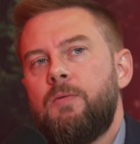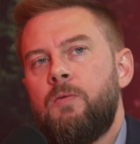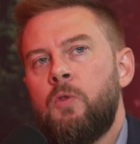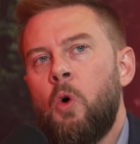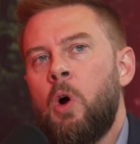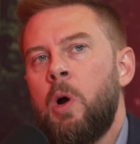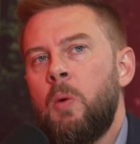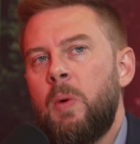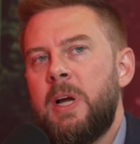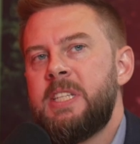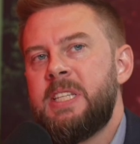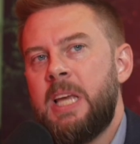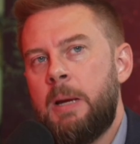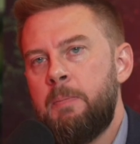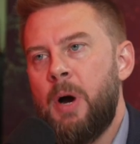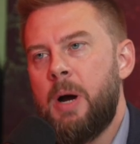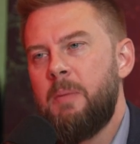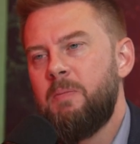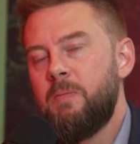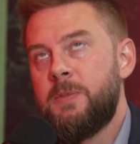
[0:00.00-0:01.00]
Norway,
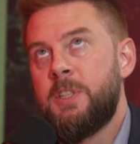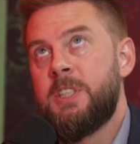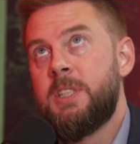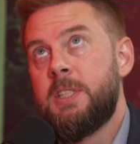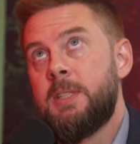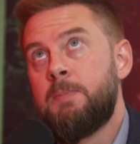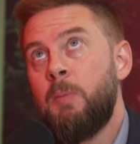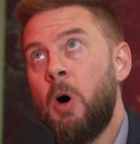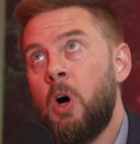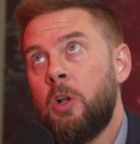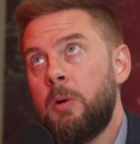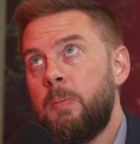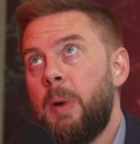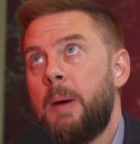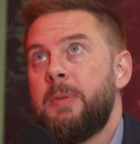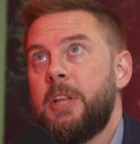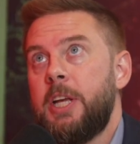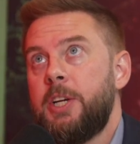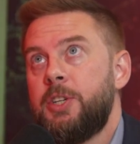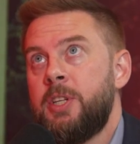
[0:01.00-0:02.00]
smaller
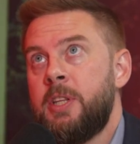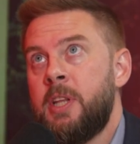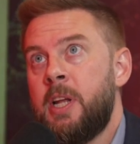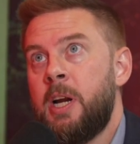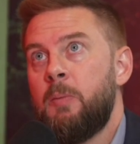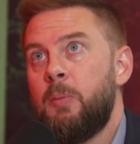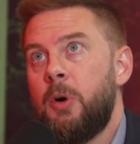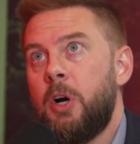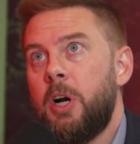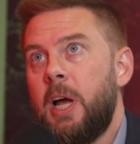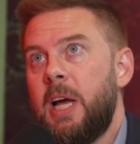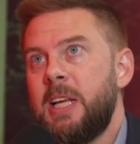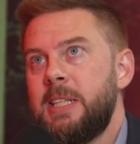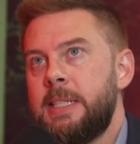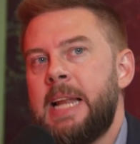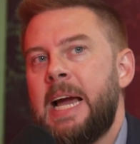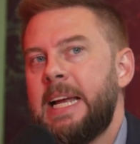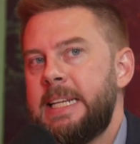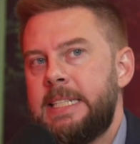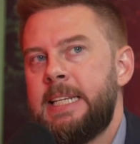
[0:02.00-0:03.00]
population than Alberta, has
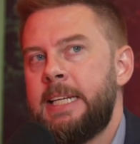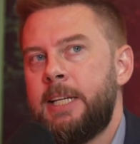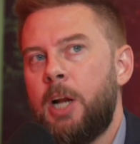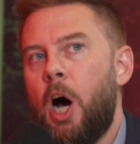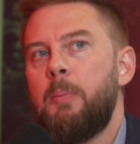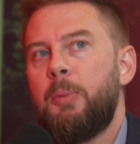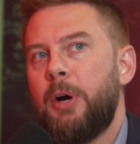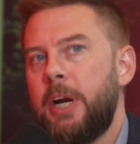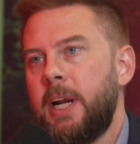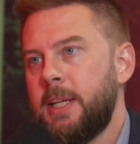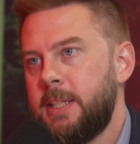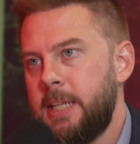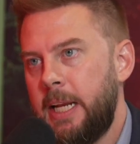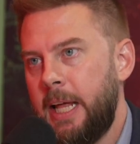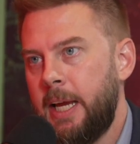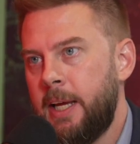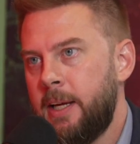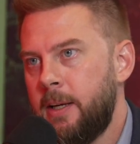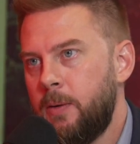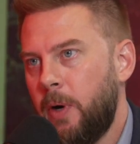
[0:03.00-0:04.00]
19 operating
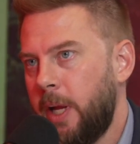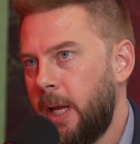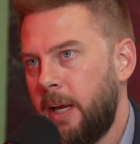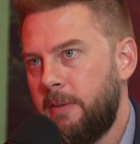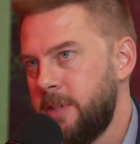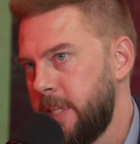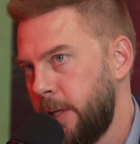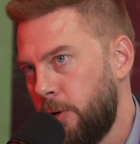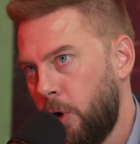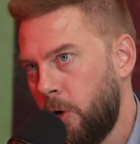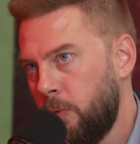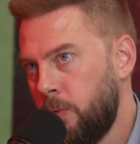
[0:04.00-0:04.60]
today. We have 0.